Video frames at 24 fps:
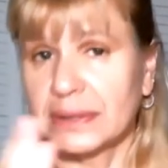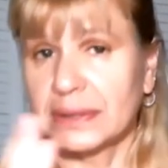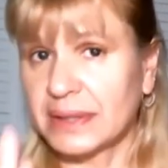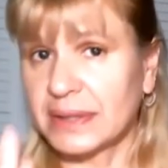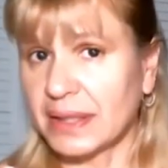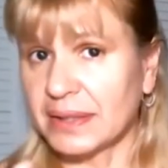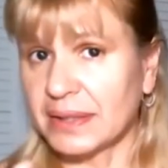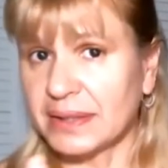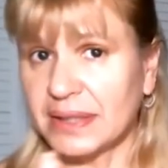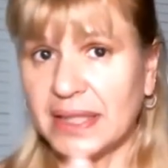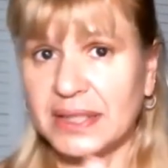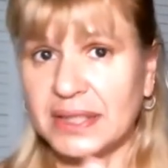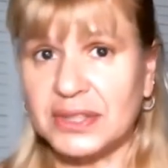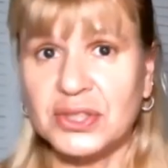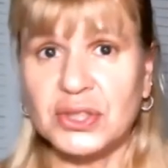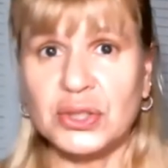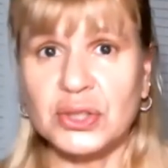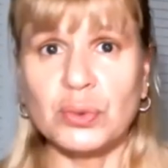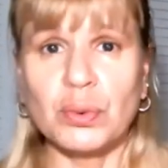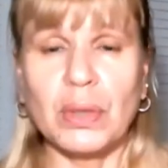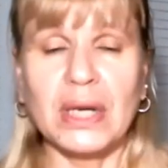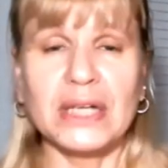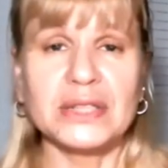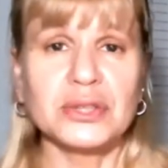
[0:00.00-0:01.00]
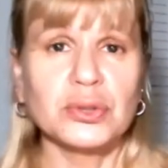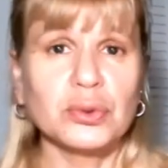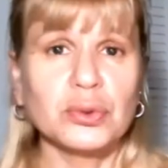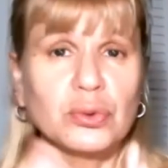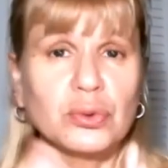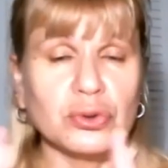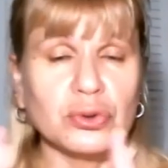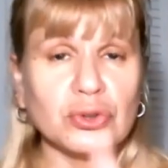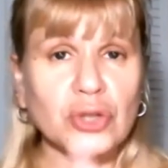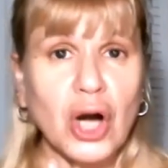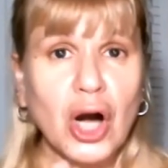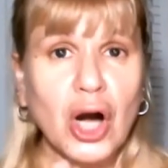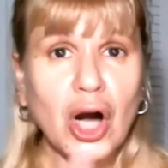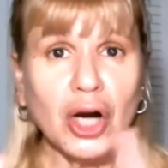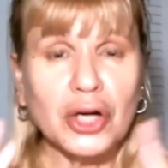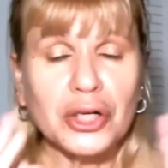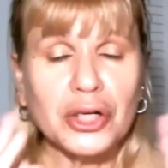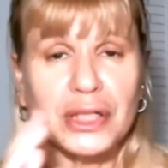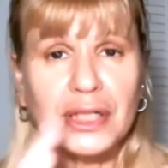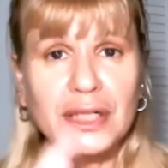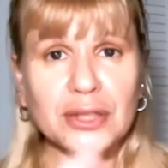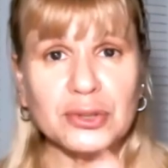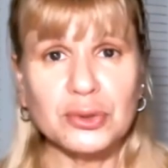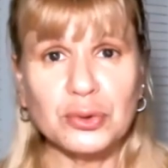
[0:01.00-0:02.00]
Done that too. I do the talk
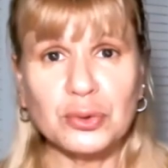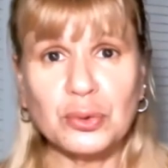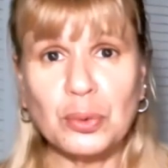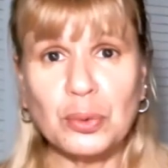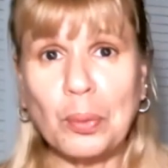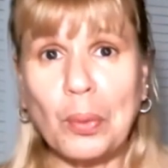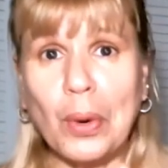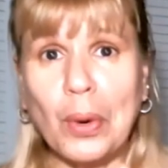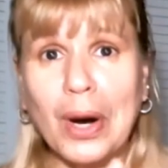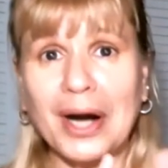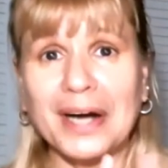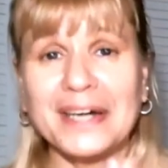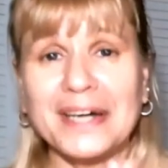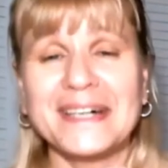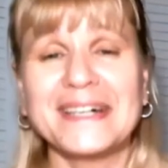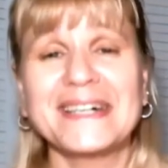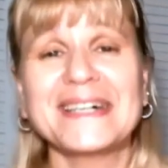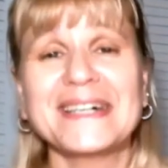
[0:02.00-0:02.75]
and I do the walk.